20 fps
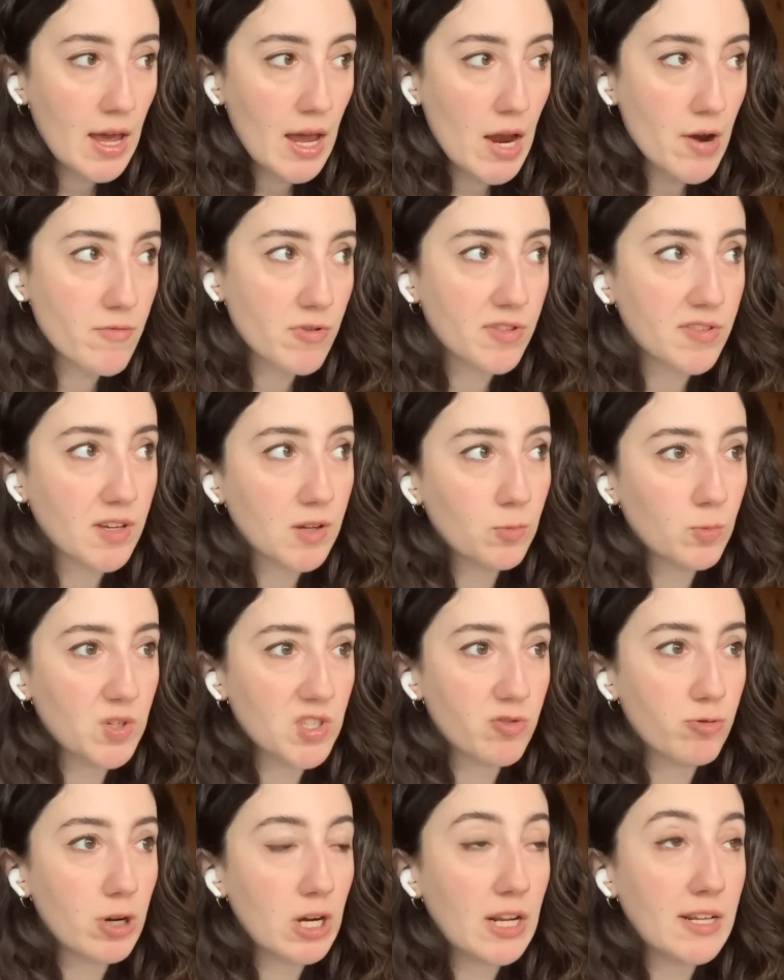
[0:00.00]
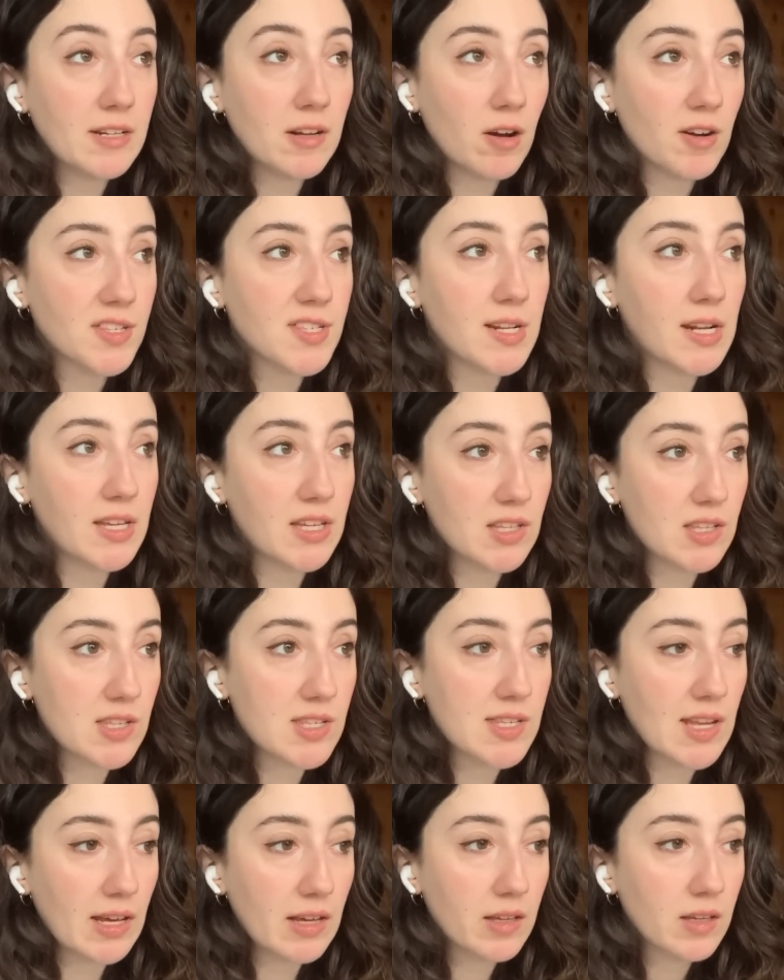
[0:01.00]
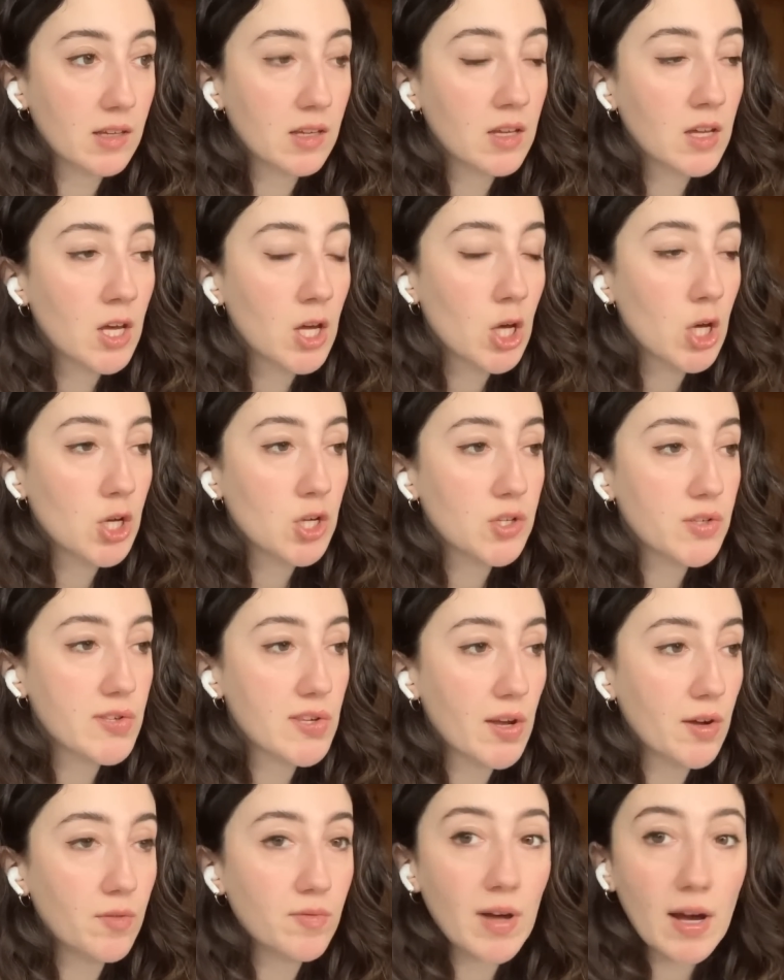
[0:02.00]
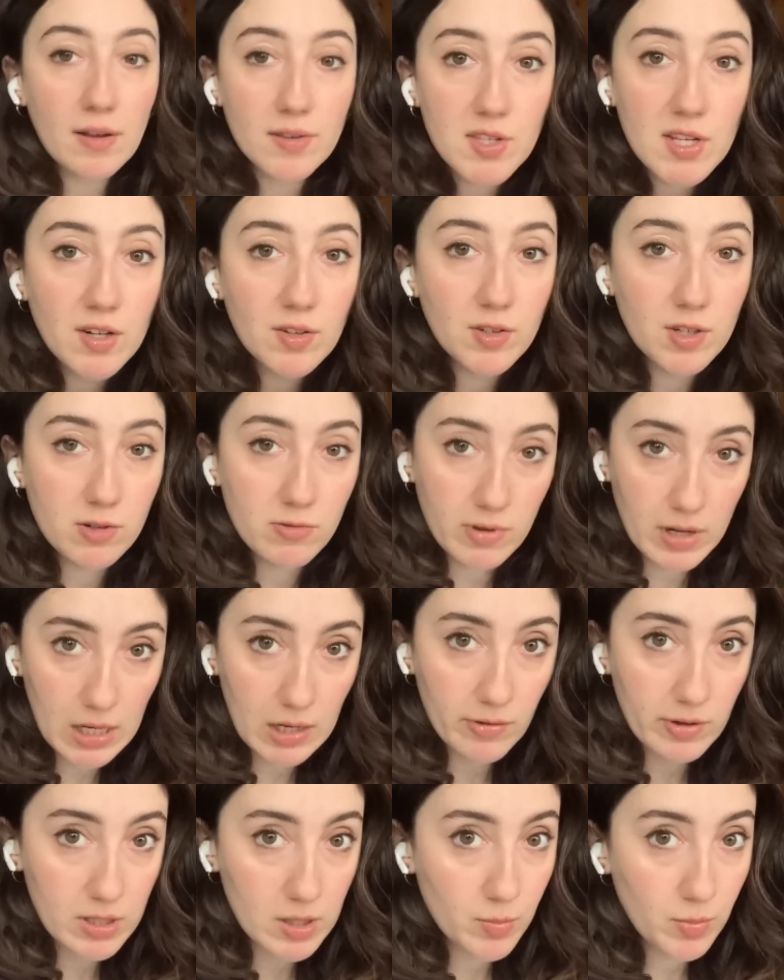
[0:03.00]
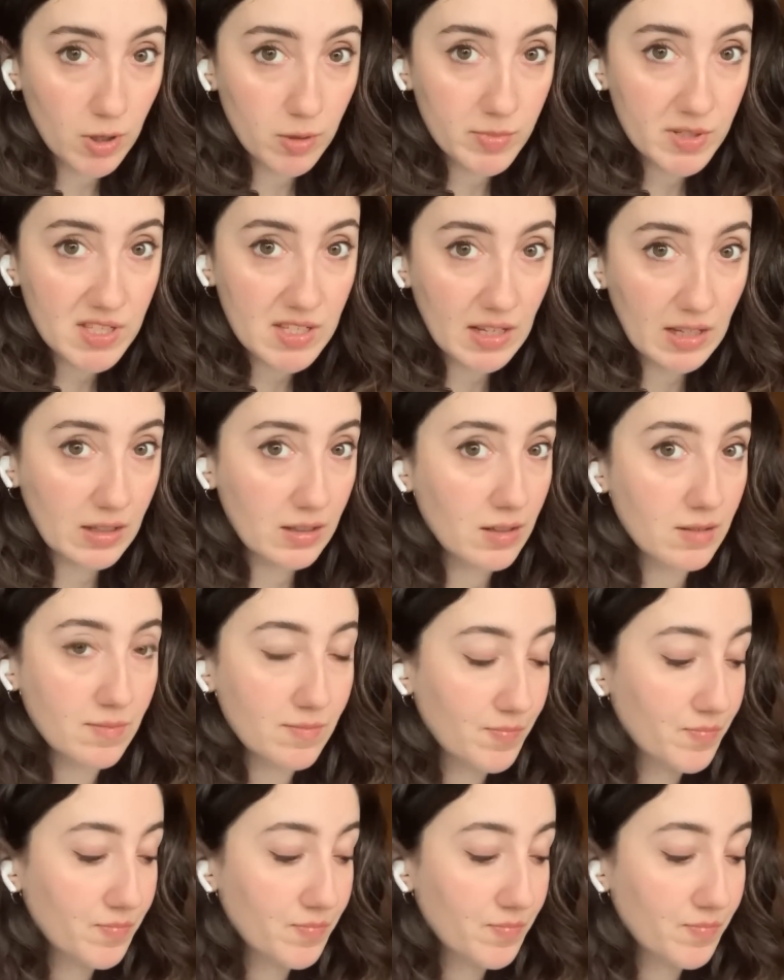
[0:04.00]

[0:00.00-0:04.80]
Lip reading: Everything was really nicely in sync. So that sounded really, really promising.